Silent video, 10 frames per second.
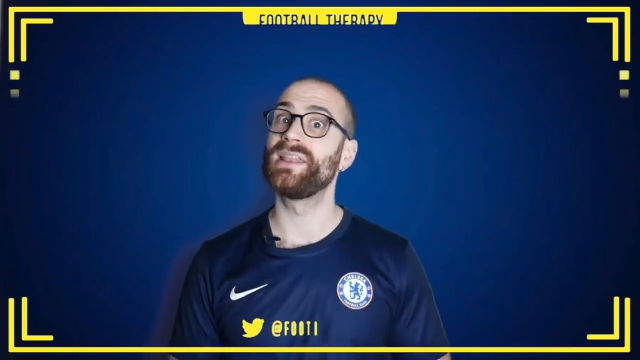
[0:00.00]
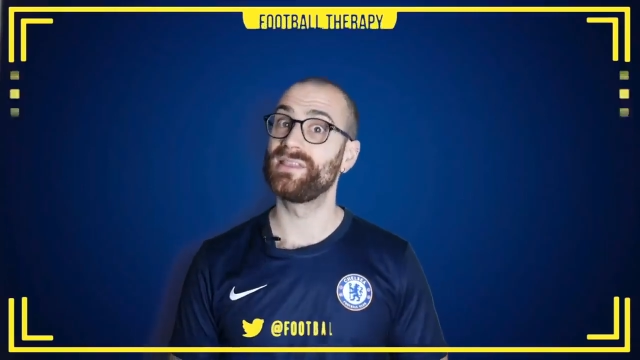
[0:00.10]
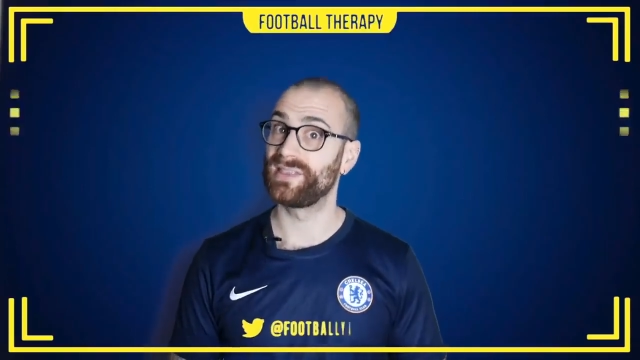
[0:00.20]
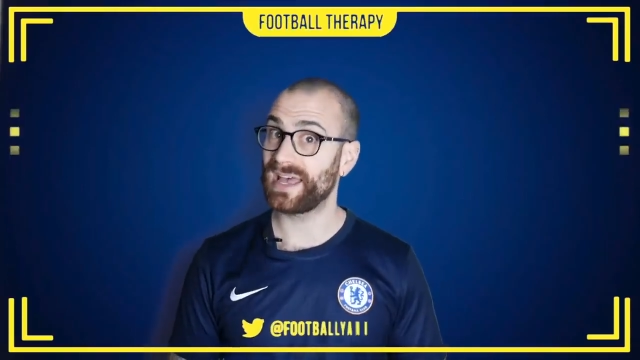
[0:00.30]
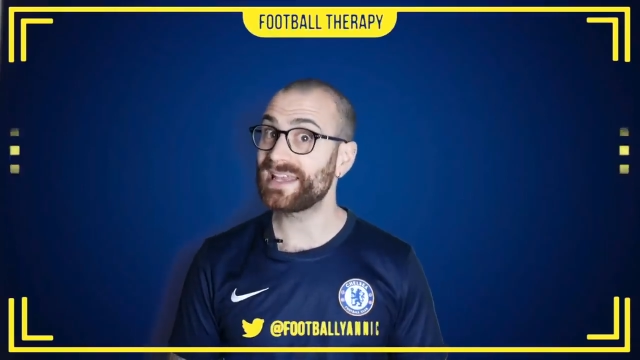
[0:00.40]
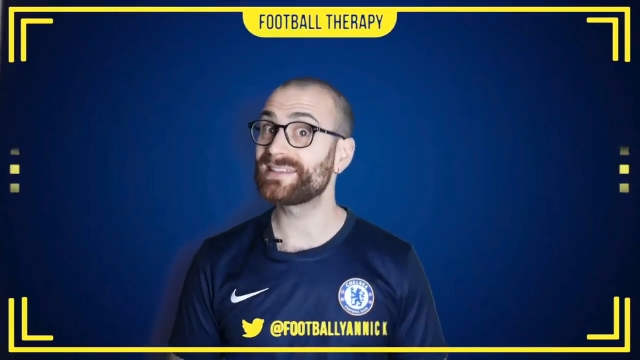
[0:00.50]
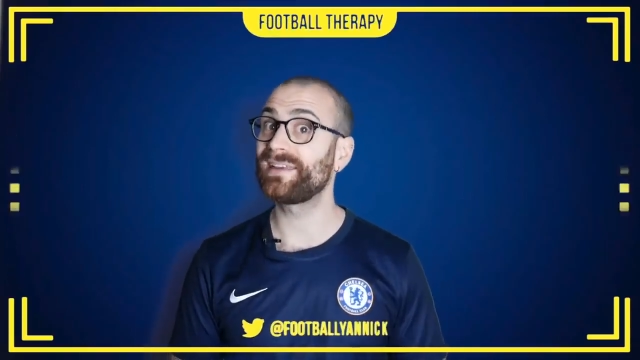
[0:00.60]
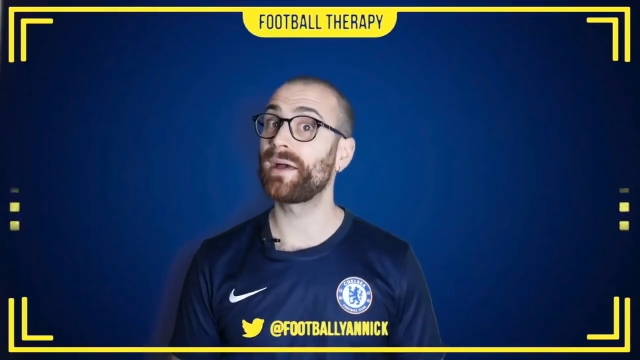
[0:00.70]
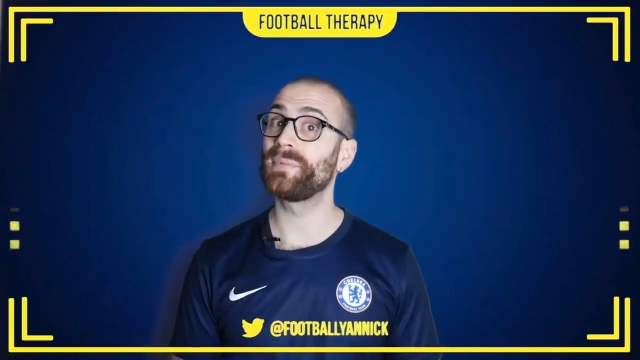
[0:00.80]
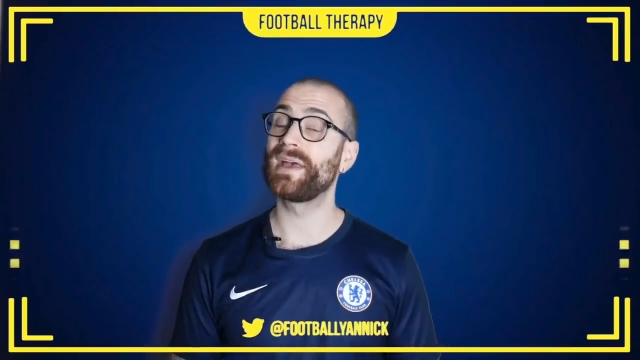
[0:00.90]
then
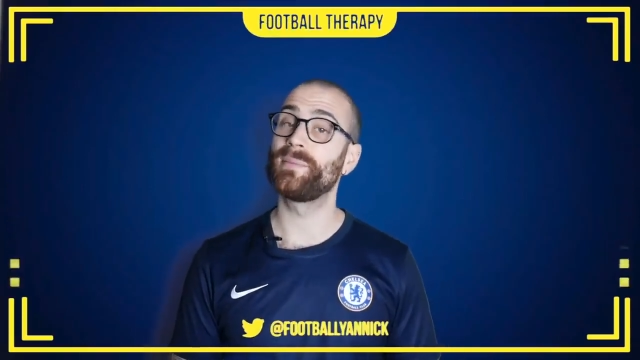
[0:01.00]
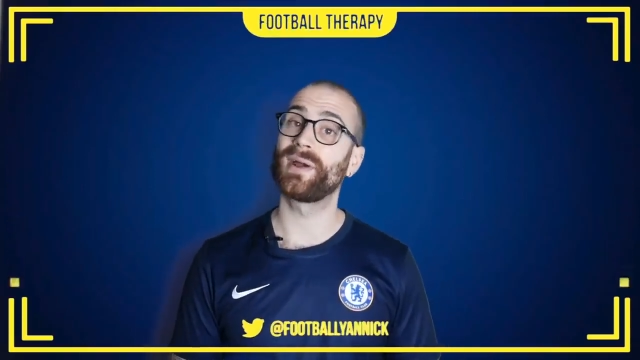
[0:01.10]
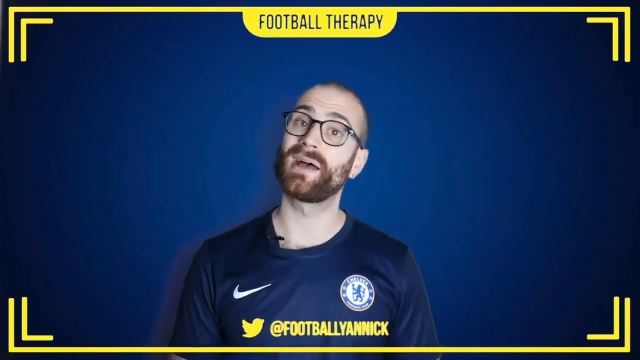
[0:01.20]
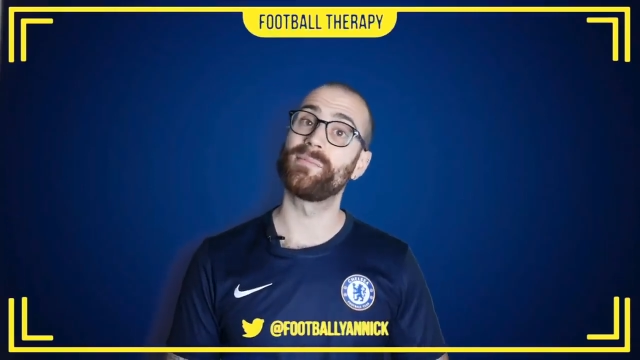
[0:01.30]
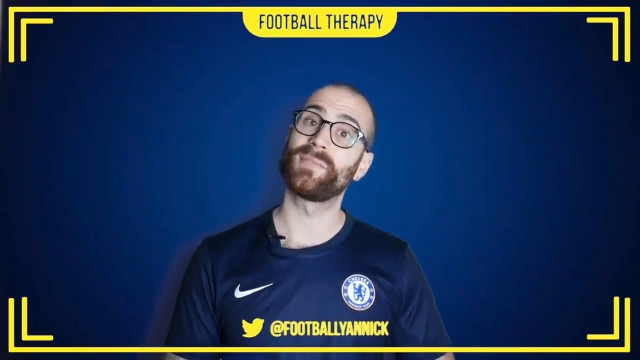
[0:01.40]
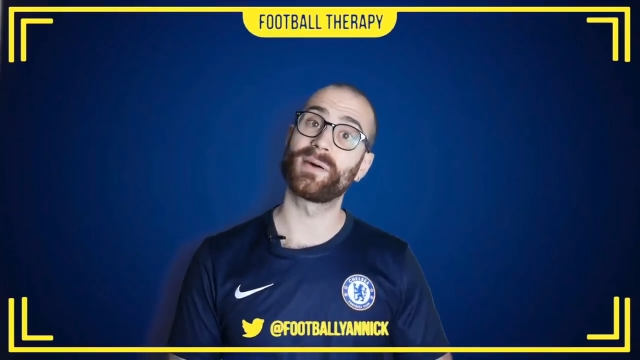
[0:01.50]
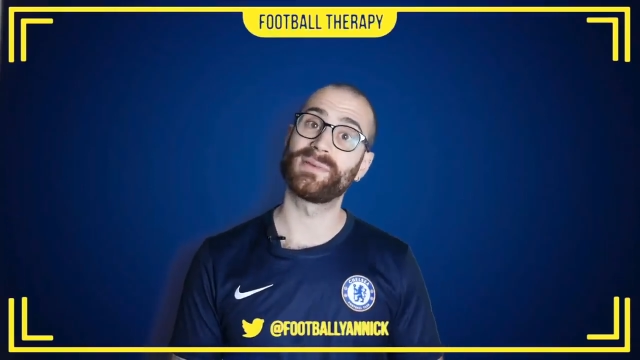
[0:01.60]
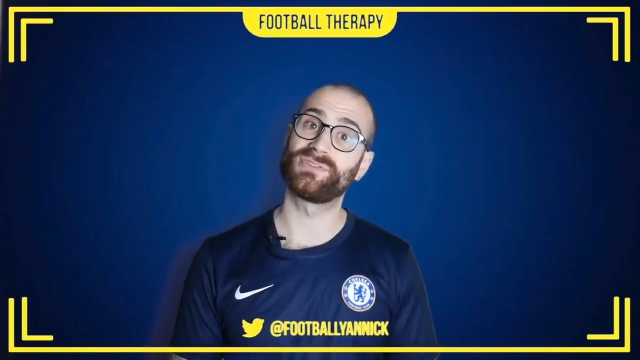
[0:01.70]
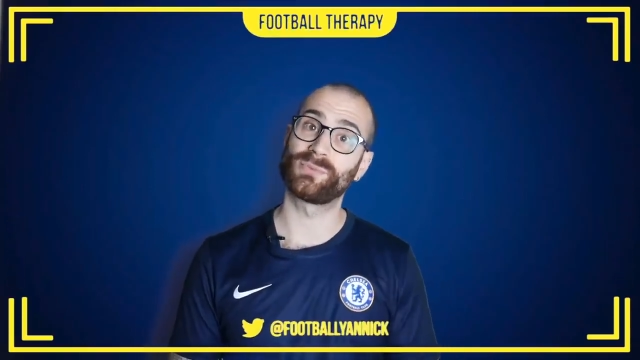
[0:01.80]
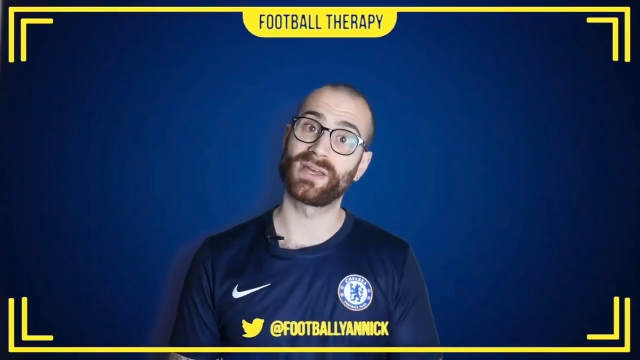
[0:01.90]
Tammy Abraham might
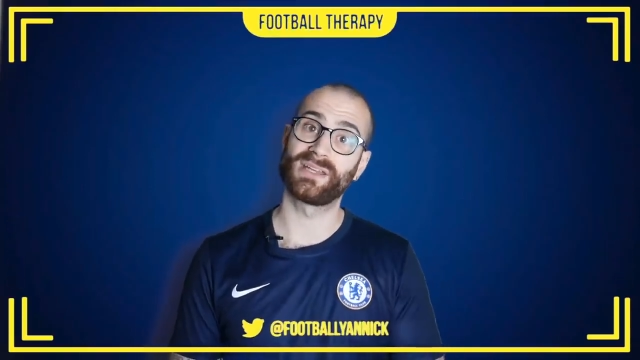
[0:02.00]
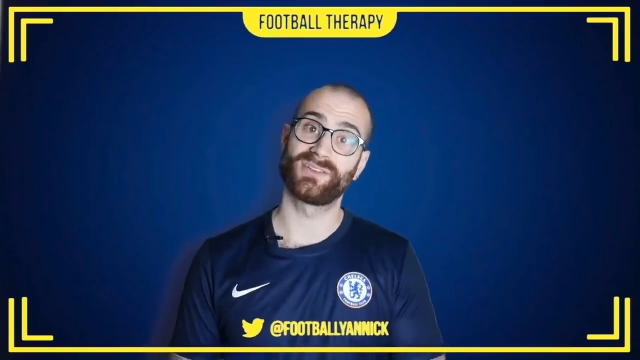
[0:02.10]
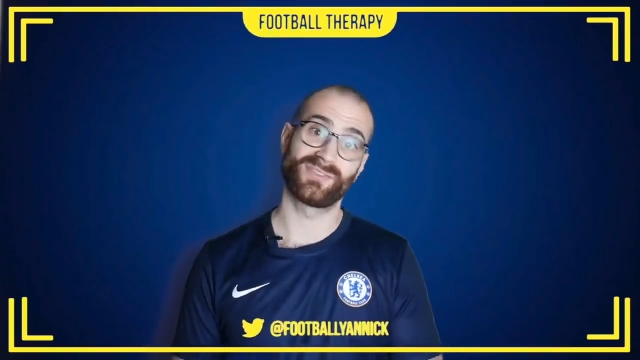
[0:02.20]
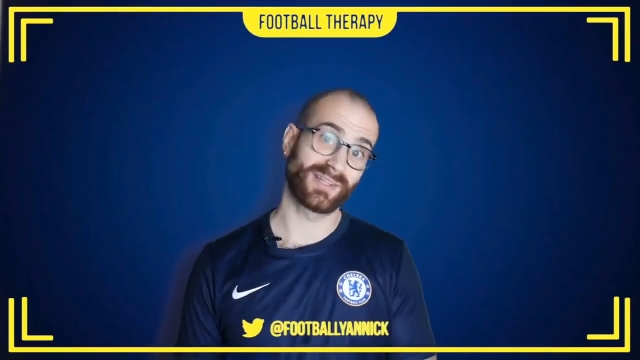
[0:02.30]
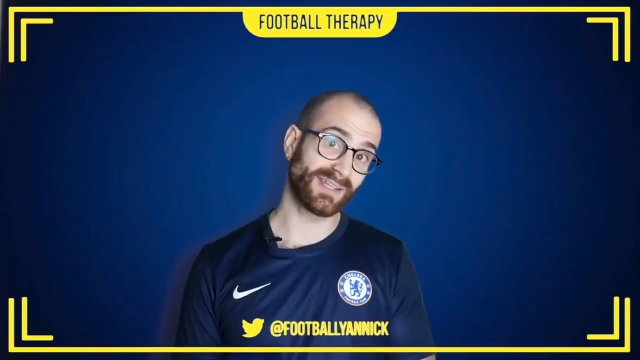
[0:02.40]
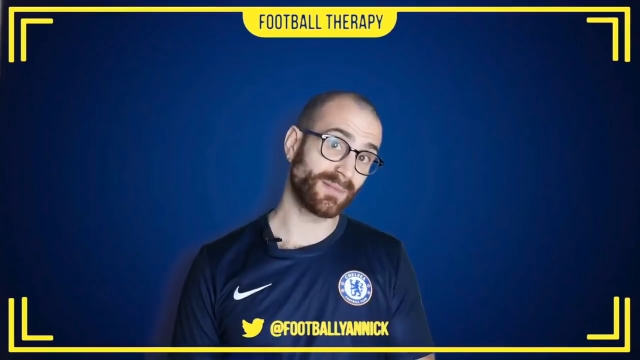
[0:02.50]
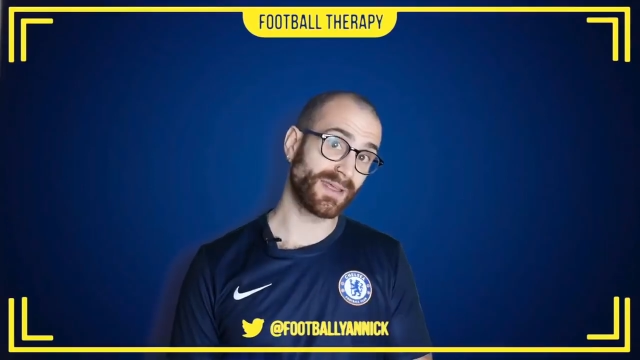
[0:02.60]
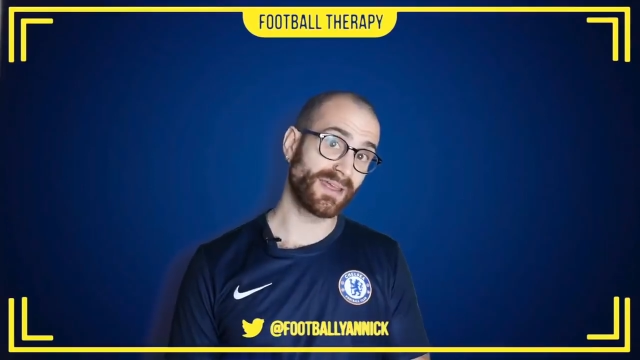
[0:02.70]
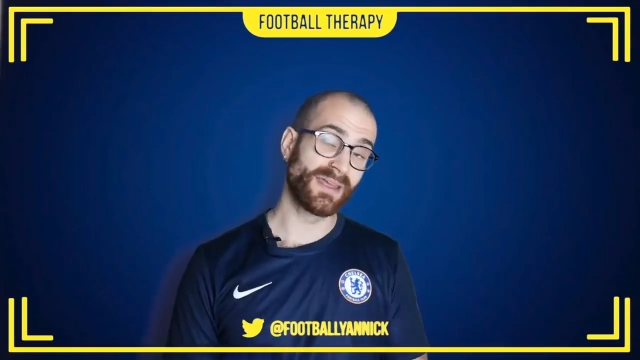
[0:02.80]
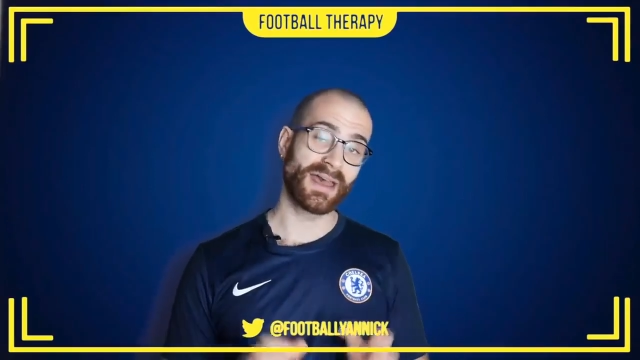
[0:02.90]
be sweating just a little
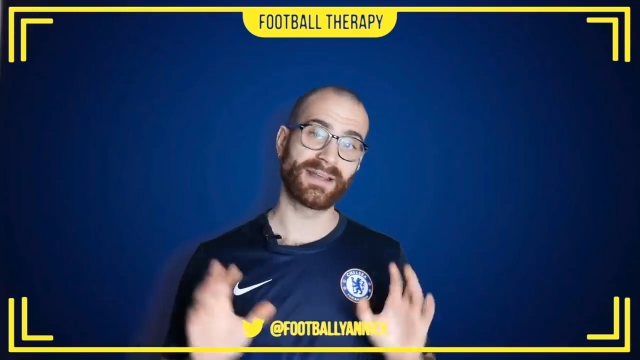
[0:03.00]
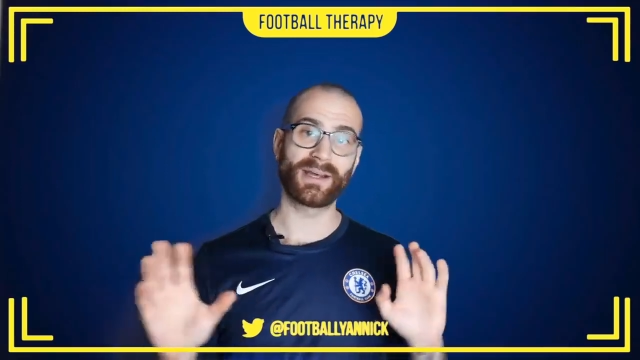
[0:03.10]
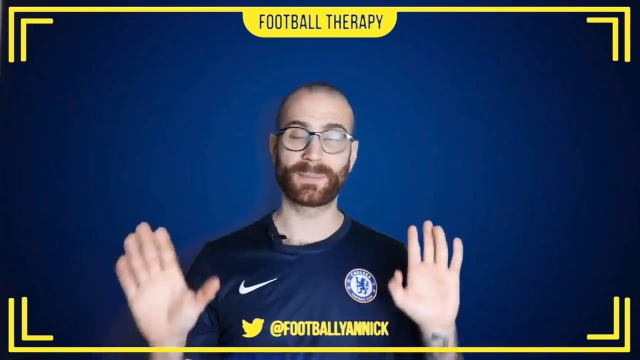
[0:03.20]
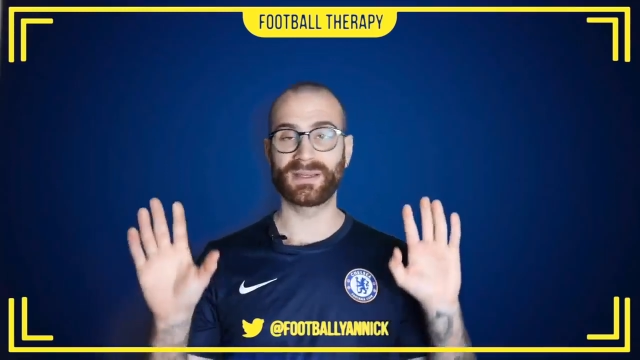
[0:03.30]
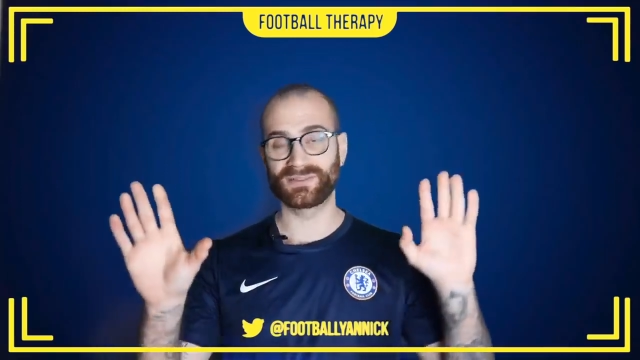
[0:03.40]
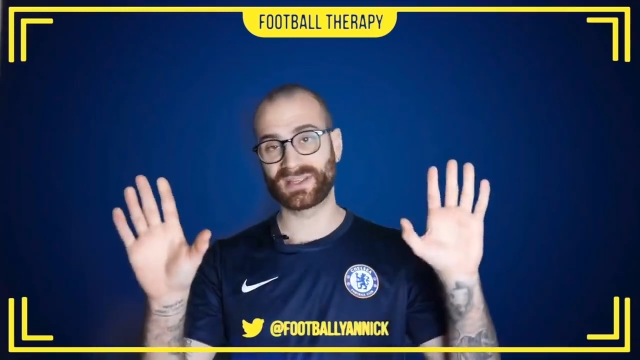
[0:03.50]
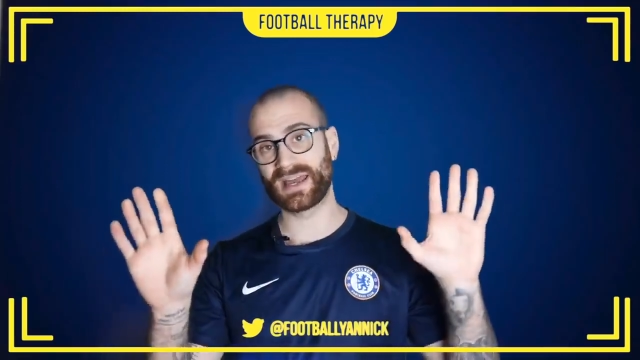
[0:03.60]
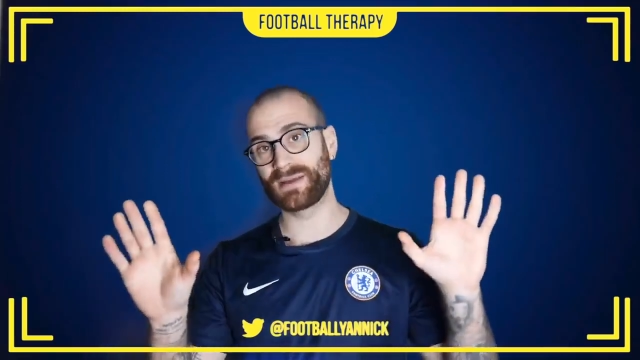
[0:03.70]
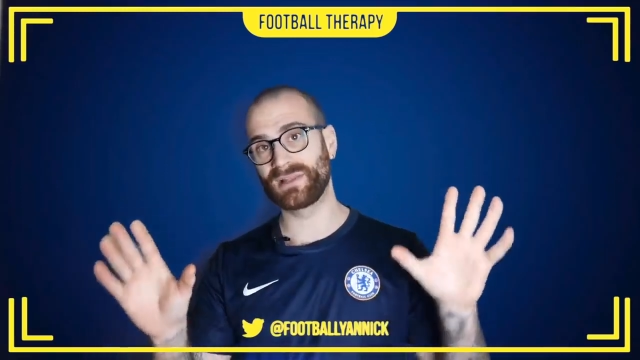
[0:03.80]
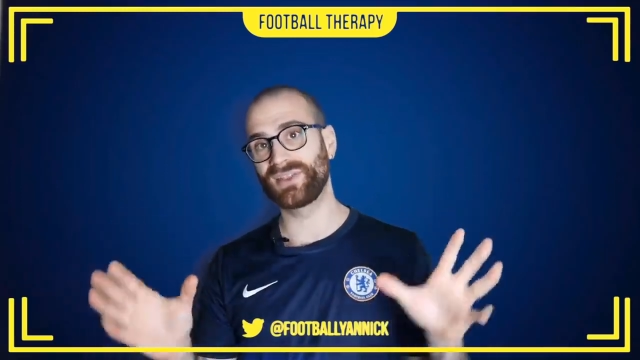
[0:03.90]
bit and upping his game.